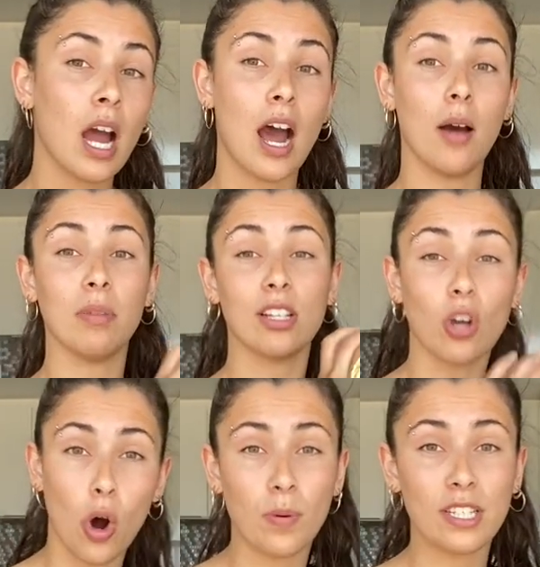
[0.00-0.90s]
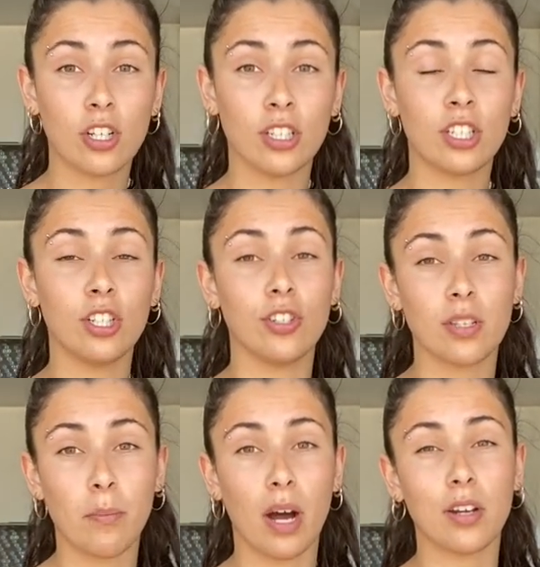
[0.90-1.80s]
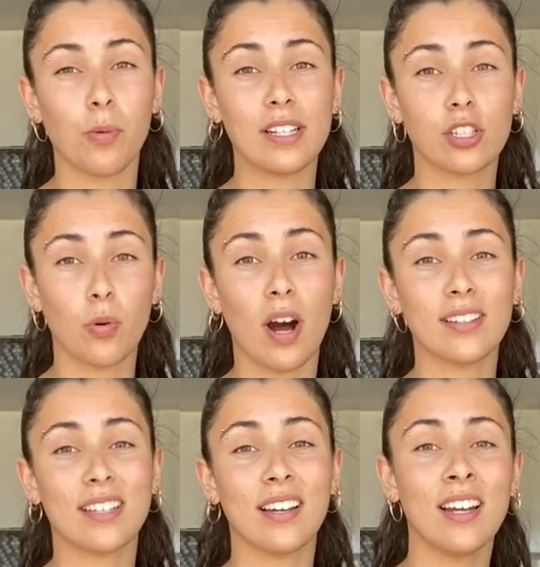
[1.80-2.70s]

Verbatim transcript: um, it's always good to do some body weight squats